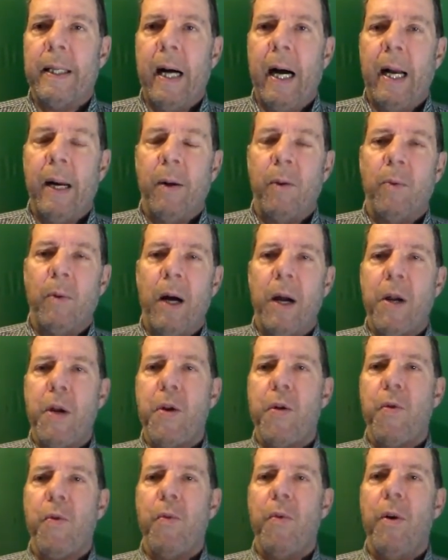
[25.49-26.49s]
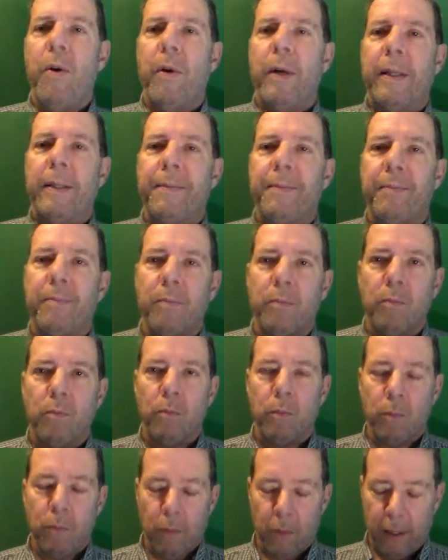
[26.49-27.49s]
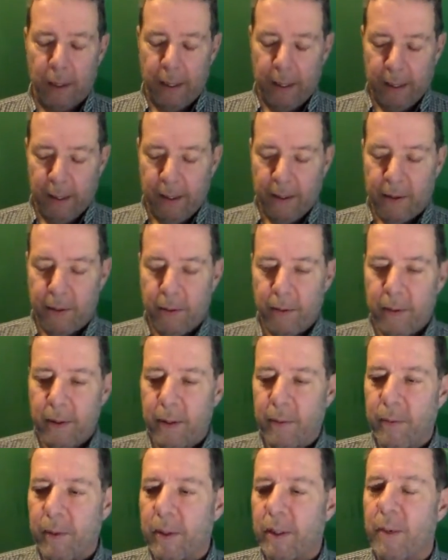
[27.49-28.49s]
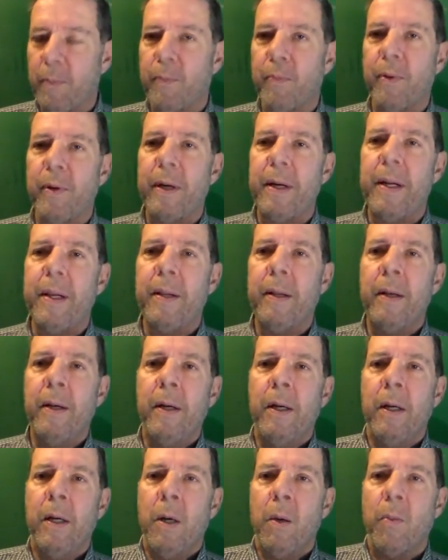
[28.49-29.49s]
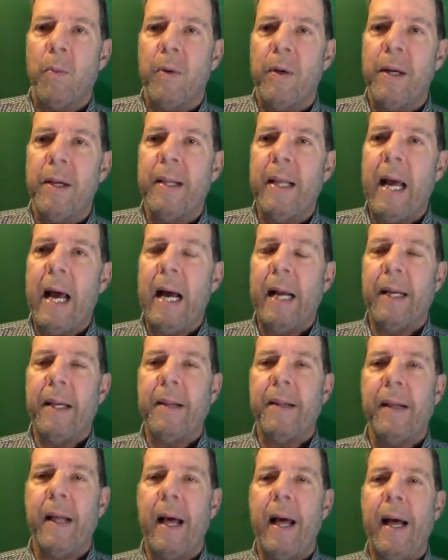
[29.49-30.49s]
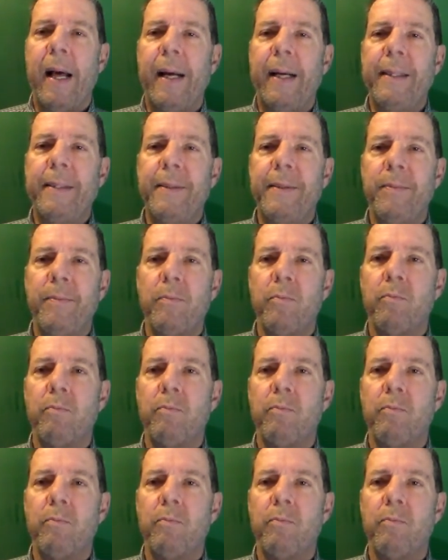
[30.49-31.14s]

kind of rushed through it. You know, what the priest had to say.